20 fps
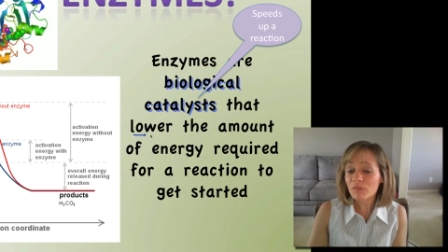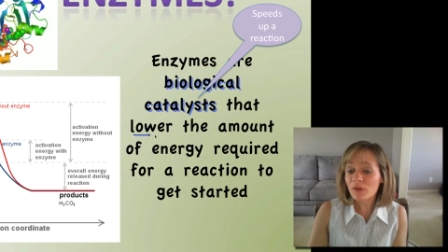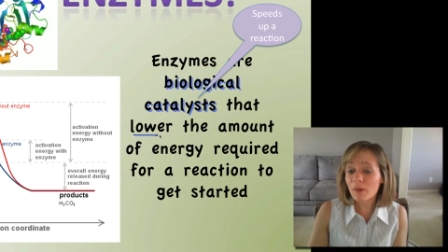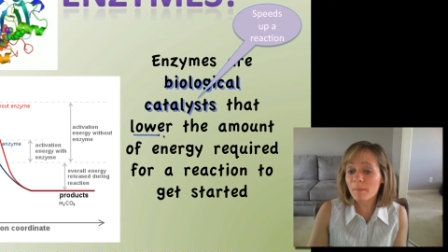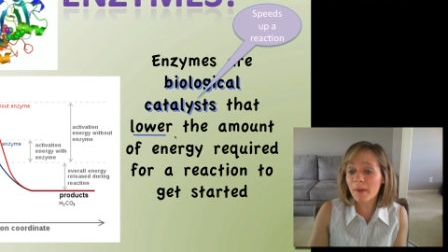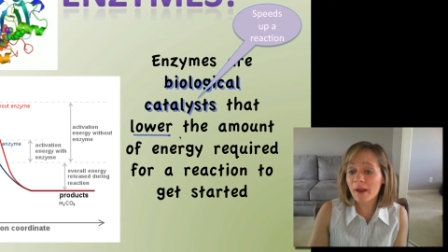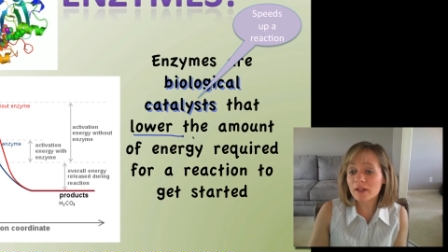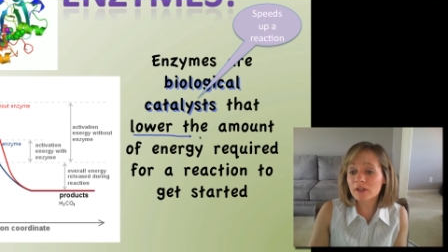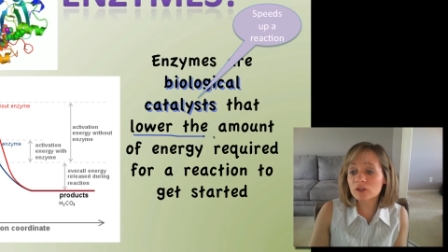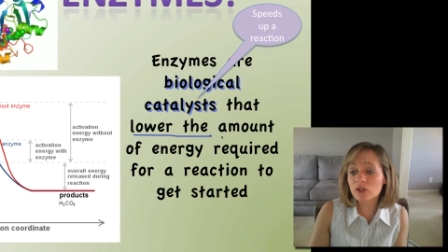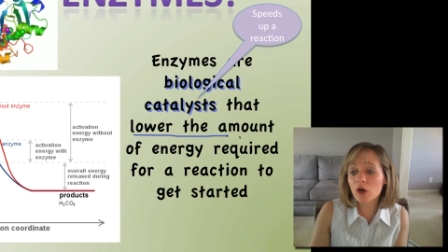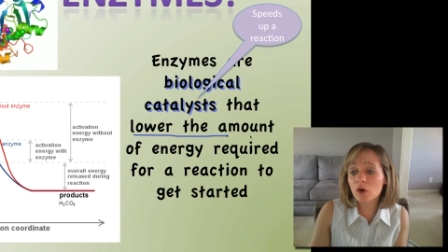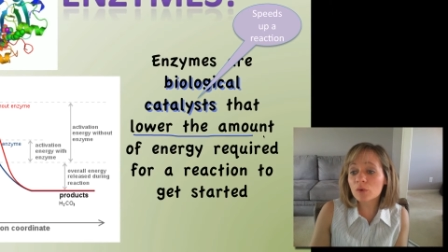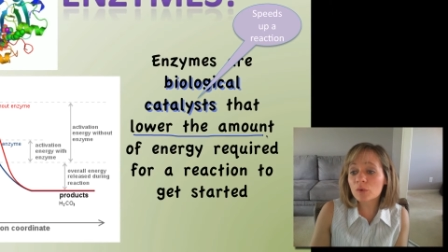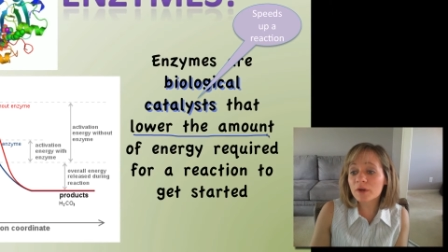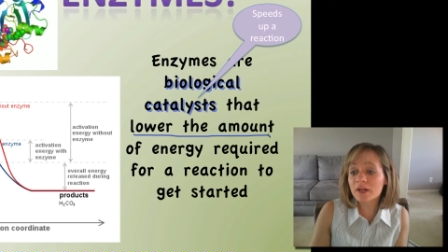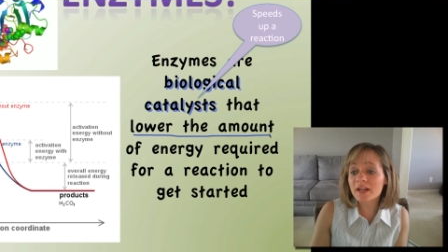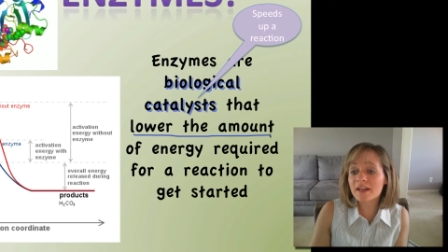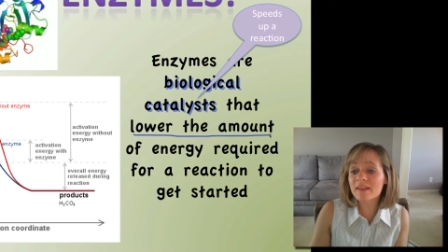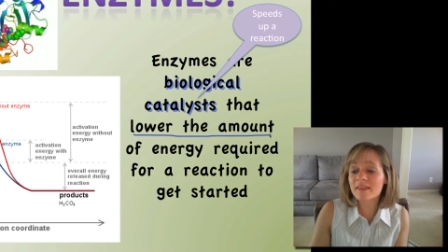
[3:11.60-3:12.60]
by
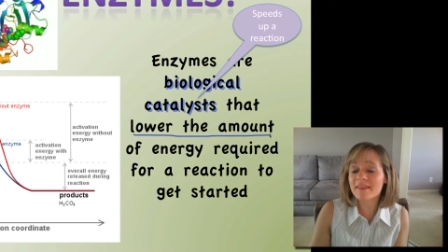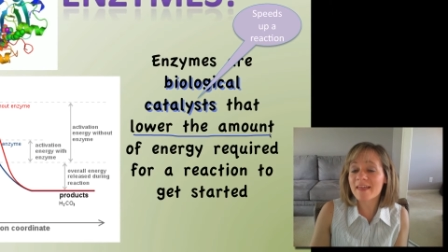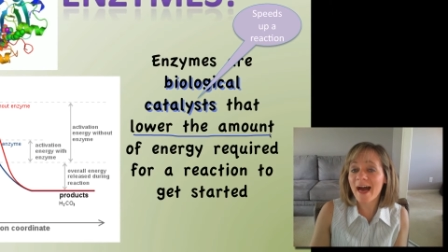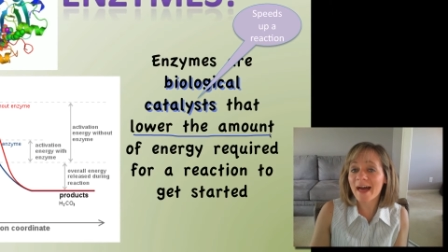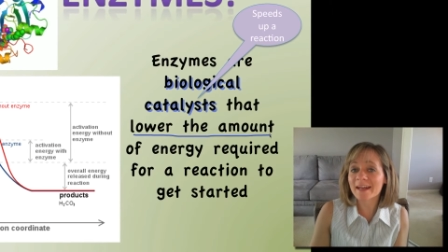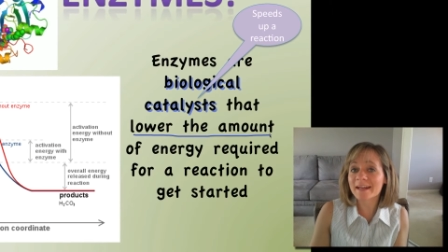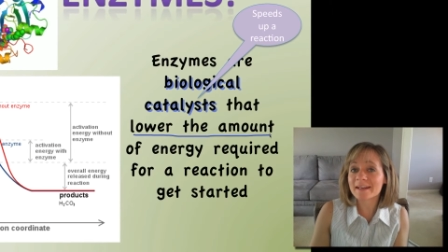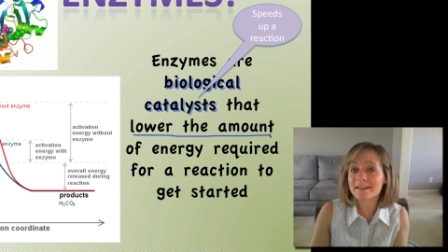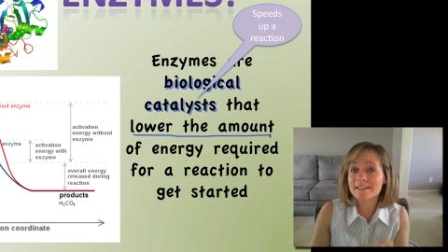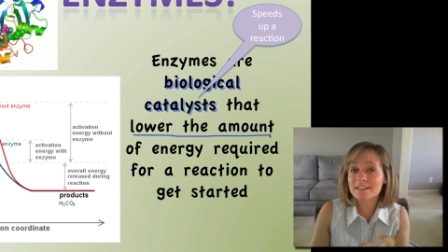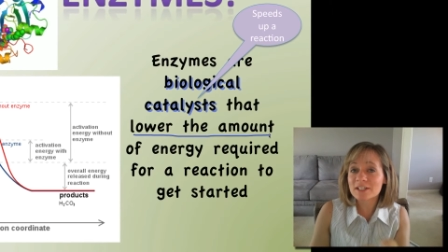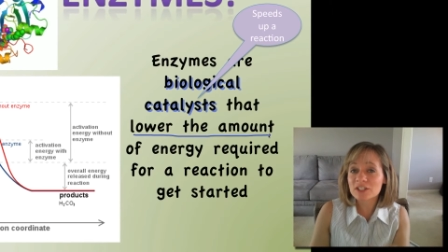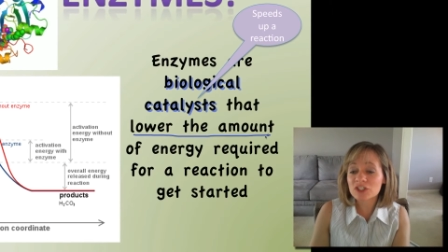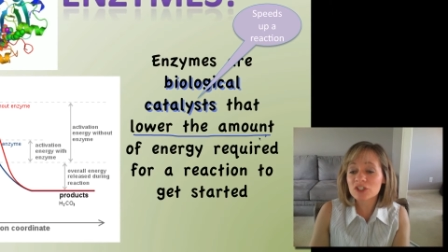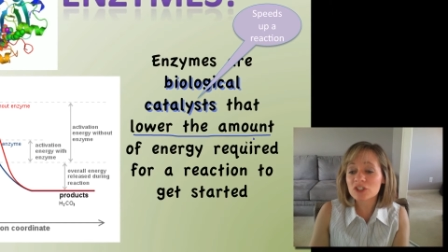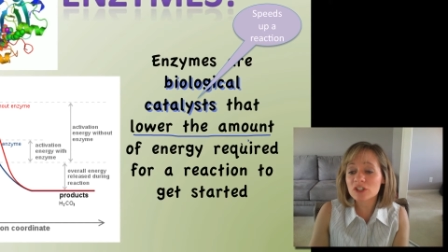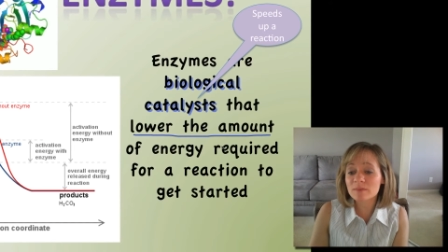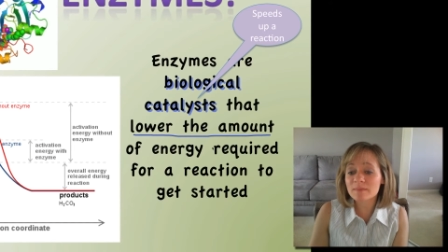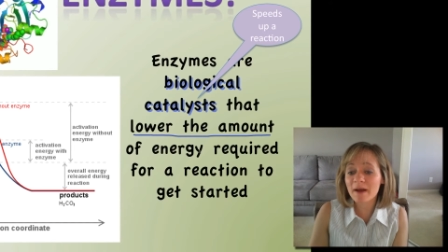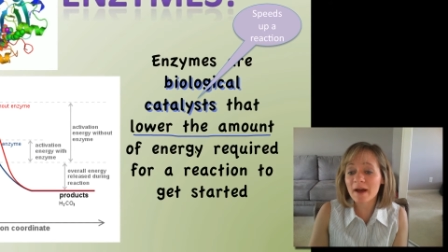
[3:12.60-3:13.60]
lowering that
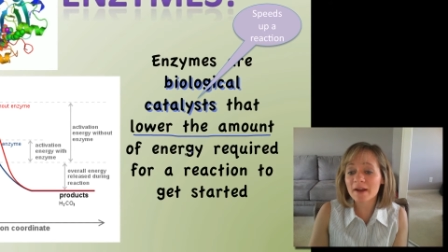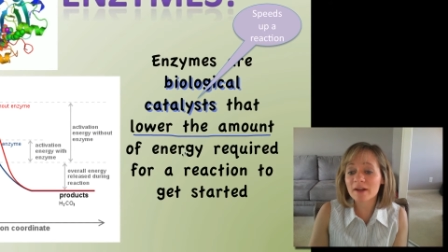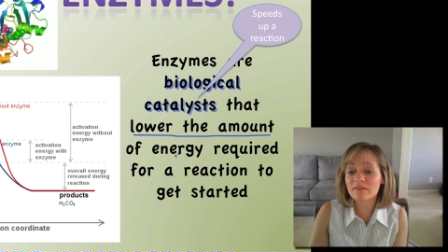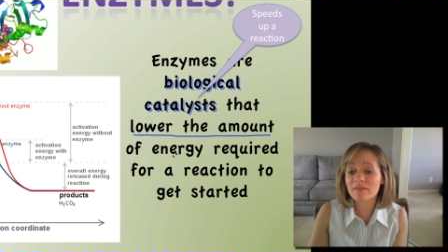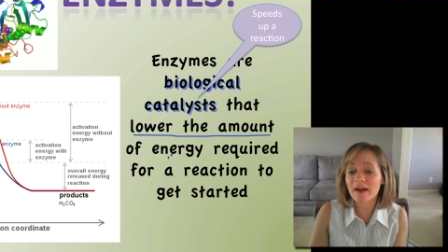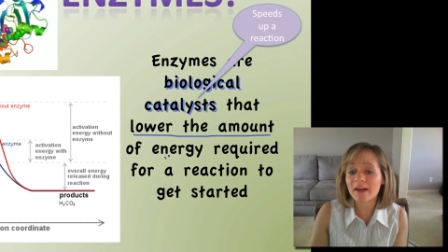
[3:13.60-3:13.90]
initial amount of